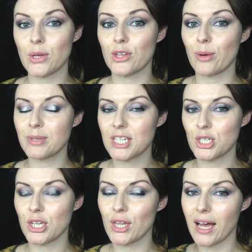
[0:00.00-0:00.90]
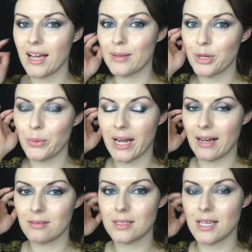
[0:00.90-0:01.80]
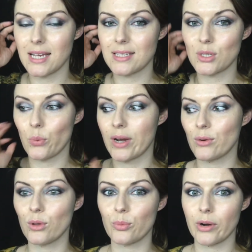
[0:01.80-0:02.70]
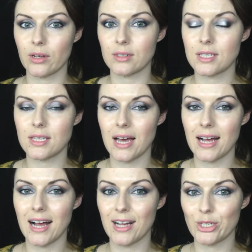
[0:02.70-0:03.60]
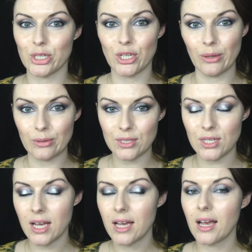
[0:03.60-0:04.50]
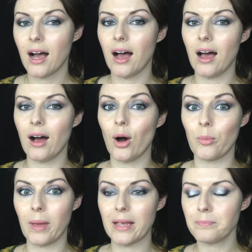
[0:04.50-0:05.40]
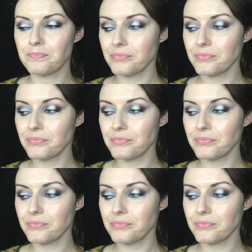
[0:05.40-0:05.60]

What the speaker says: the competition that I am going to announce is to win all the products that I just used on me